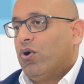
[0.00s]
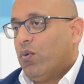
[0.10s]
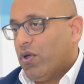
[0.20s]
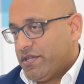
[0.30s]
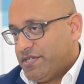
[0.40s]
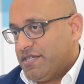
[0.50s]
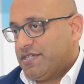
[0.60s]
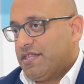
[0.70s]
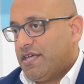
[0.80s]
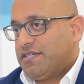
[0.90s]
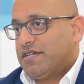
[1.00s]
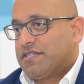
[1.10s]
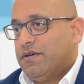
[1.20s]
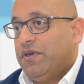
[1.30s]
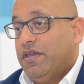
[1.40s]
quality synthetics
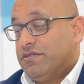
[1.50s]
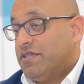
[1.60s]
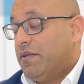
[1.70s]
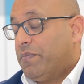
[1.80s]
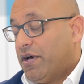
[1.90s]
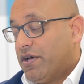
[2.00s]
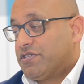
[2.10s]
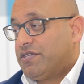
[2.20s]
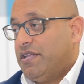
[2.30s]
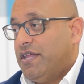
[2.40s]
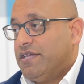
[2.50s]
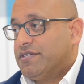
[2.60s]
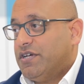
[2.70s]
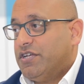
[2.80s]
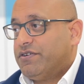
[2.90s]
that we used in the past in knee
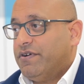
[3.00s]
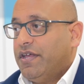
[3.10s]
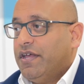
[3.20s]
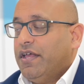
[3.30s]
surgery.